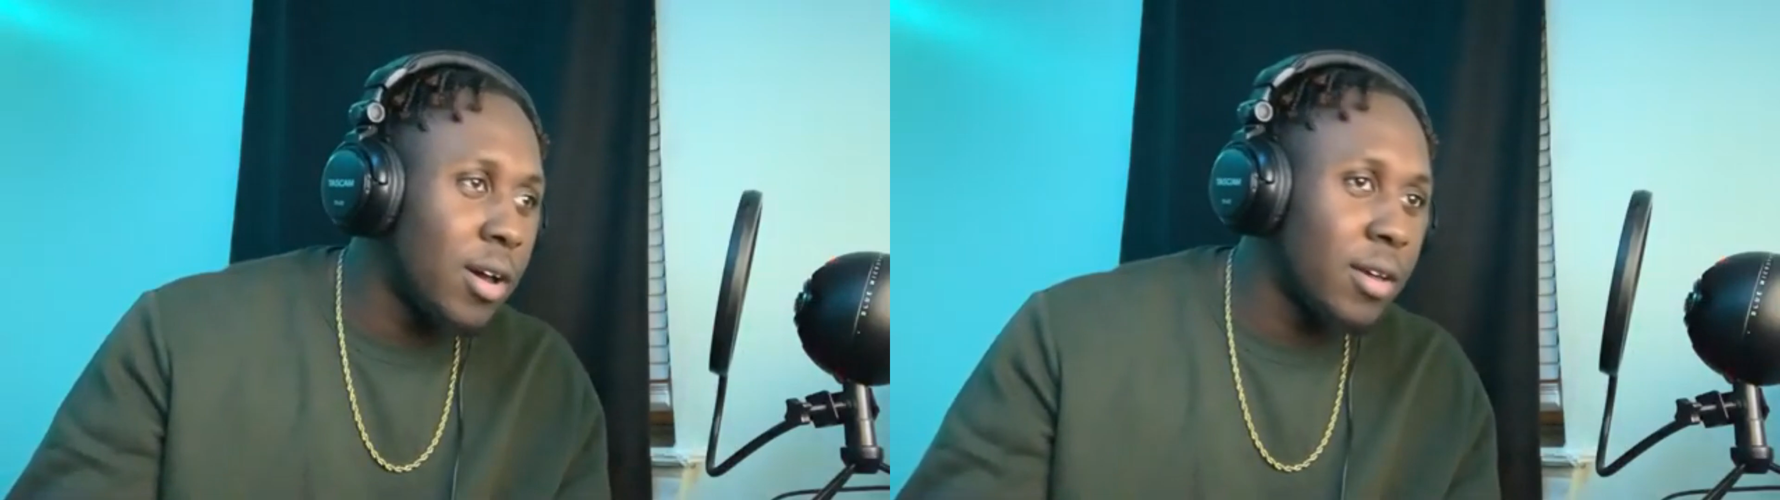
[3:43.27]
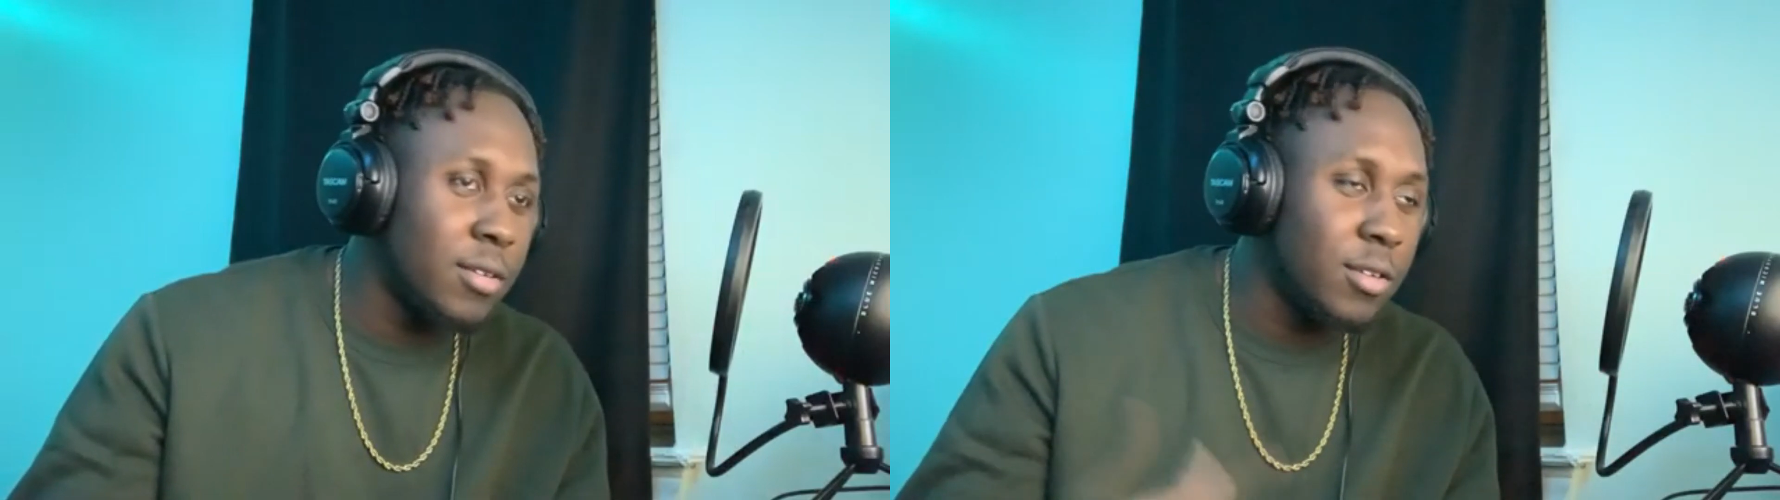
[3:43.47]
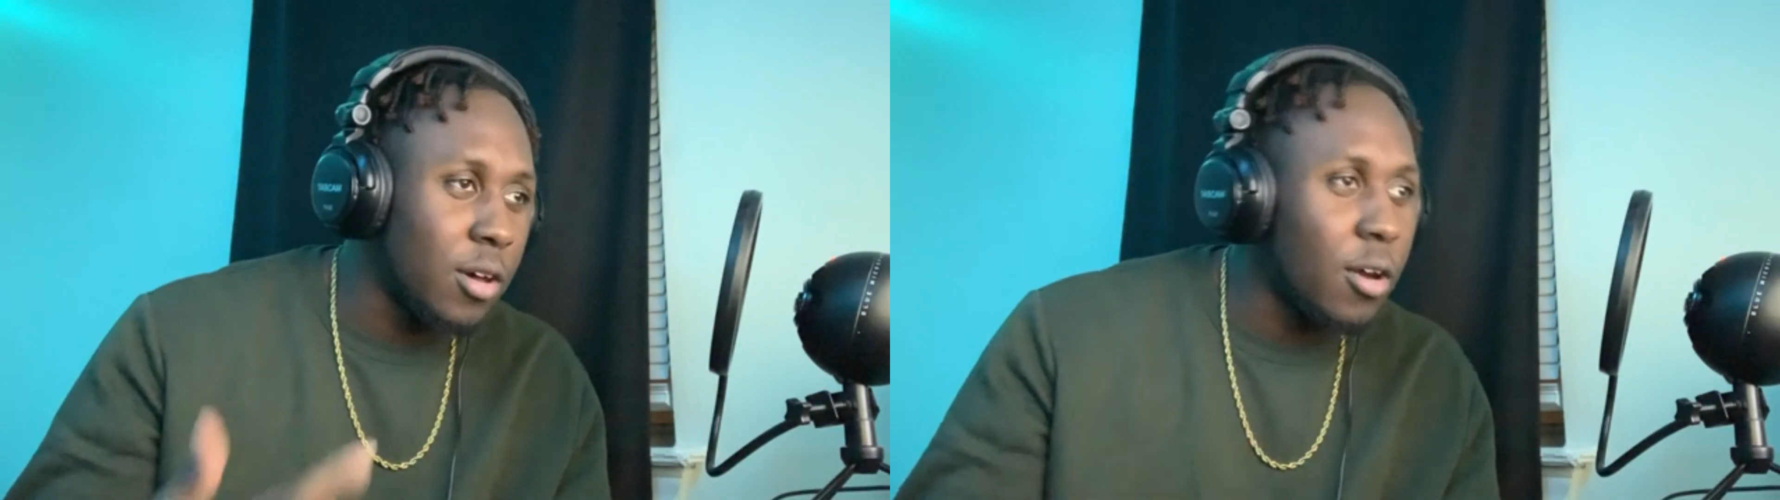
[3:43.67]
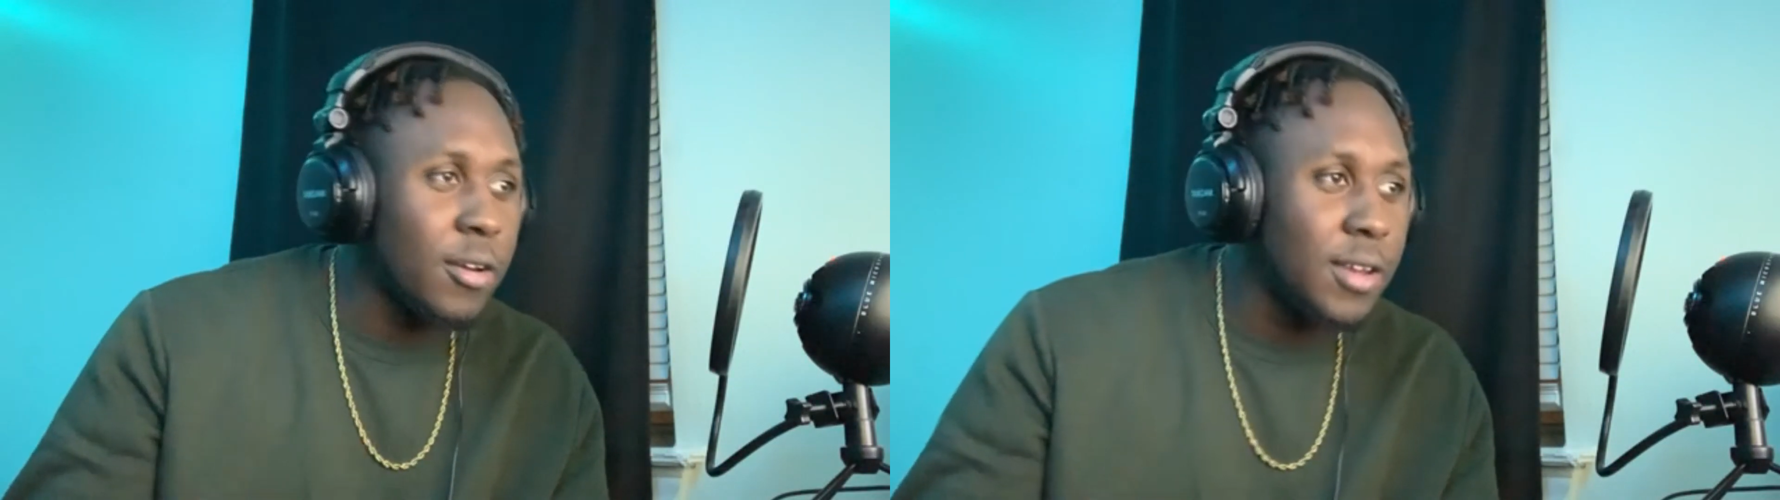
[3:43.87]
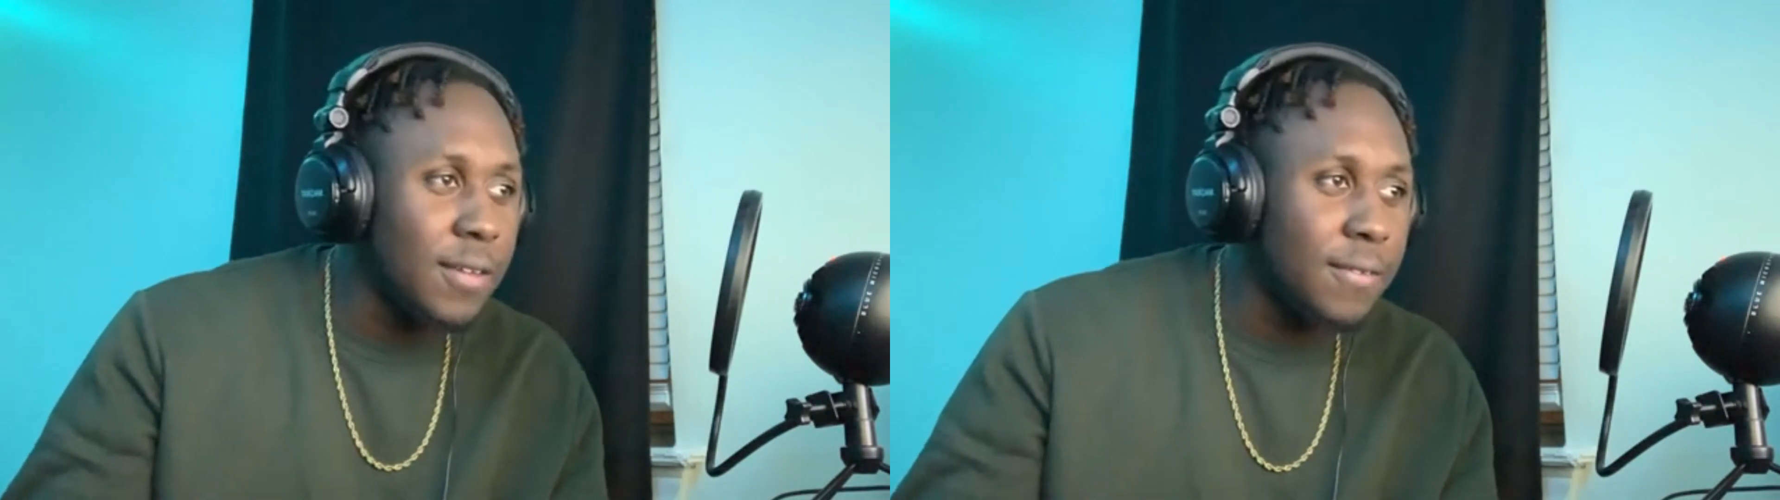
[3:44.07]
because he's good
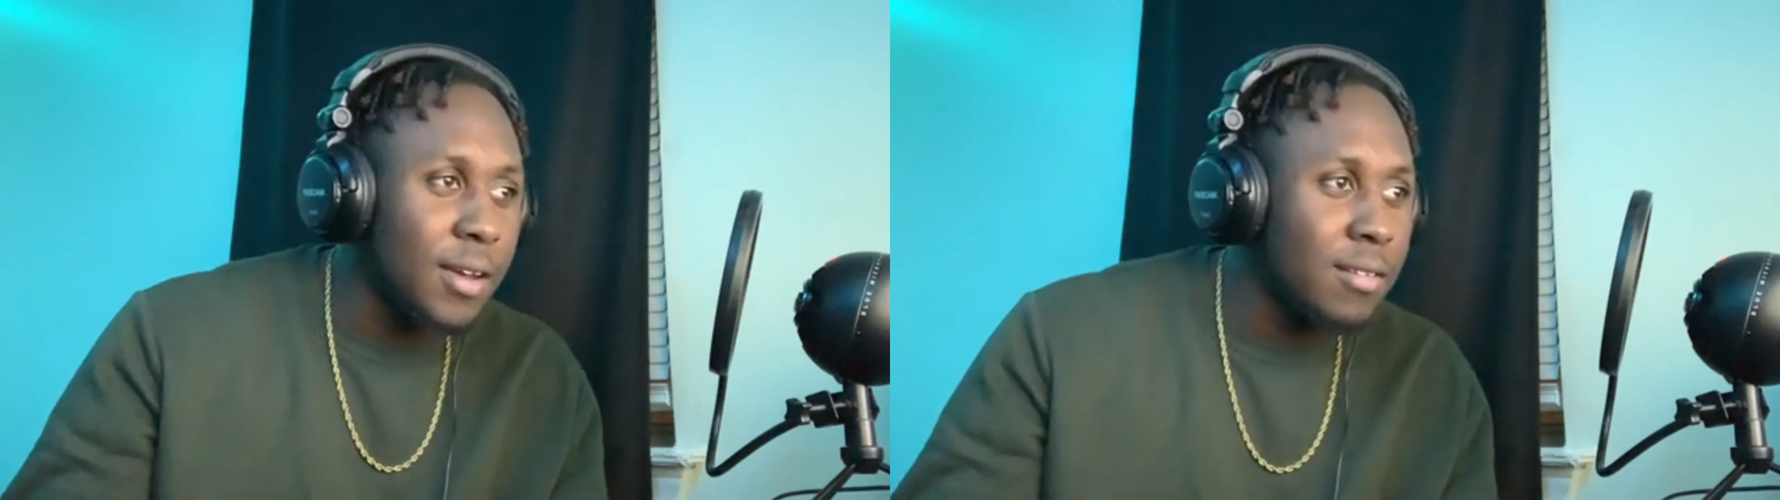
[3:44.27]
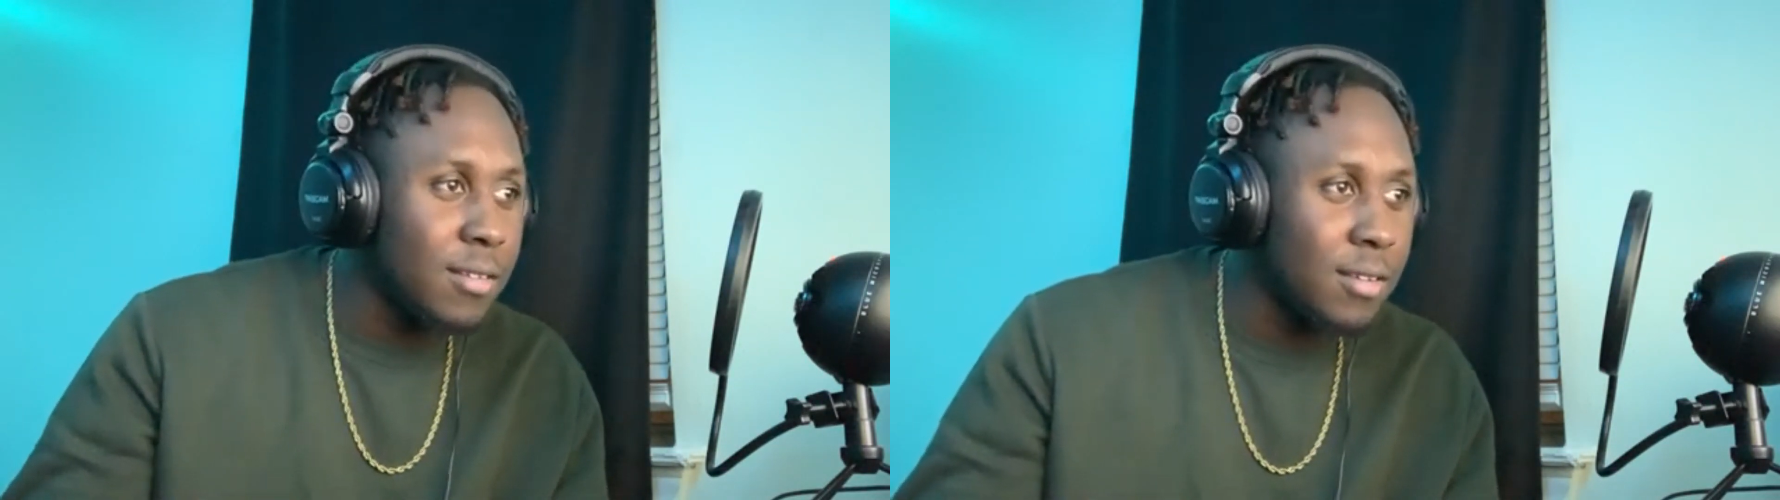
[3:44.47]
on defense.